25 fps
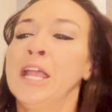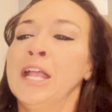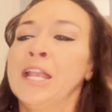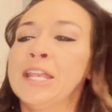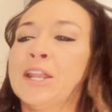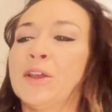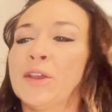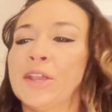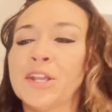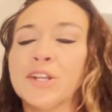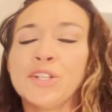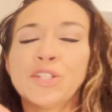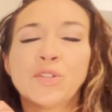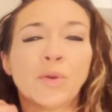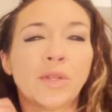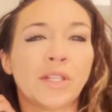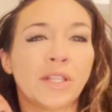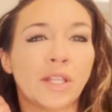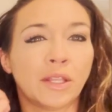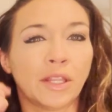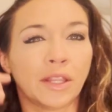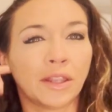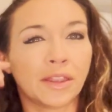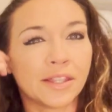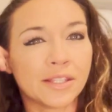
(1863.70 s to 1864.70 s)
Now here's
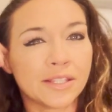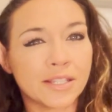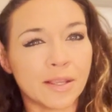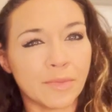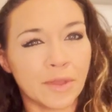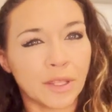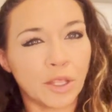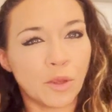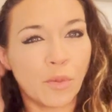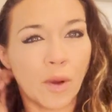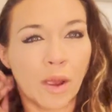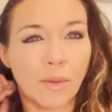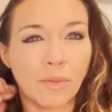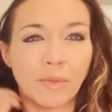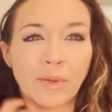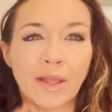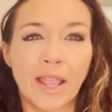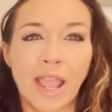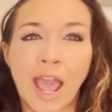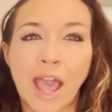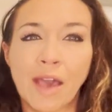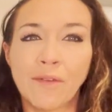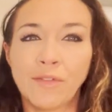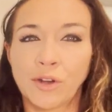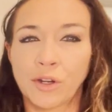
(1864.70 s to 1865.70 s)
one, some that you probably
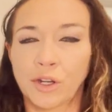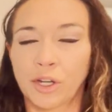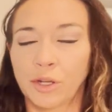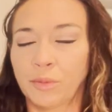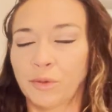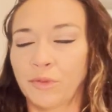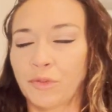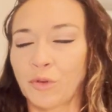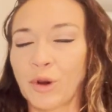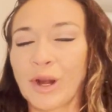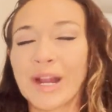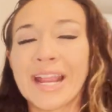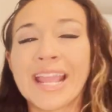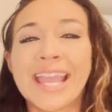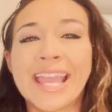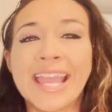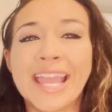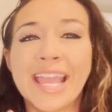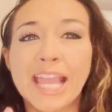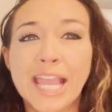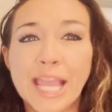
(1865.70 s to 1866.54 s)
haven't heard before.